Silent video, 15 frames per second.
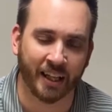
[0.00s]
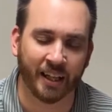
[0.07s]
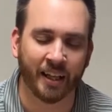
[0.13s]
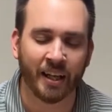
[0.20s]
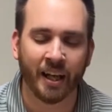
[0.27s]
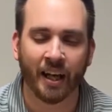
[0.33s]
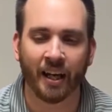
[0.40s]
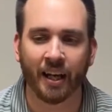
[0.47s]

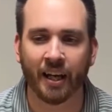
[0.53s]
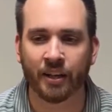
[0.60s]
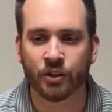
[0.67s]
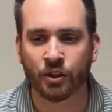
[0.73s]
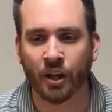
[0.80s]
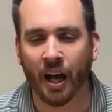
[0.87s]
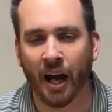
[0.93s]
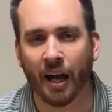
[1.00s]
a
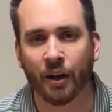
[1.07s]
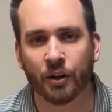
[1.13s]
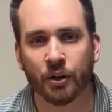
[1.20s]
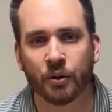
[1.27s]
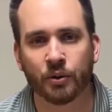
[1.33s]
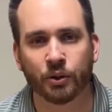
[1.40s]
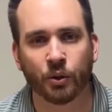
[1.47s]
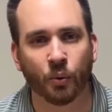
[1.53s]
child
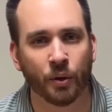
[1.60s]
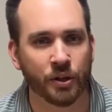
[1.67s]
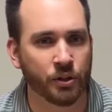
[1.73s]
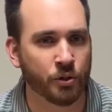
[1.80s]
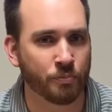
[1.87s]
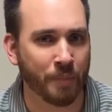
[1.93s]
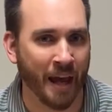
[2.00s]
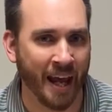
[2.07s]
who is going
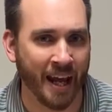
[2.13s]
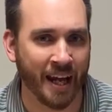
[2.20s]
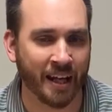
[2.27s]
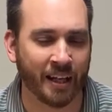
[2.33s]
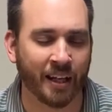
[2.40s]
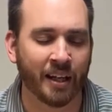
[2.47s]
through pain,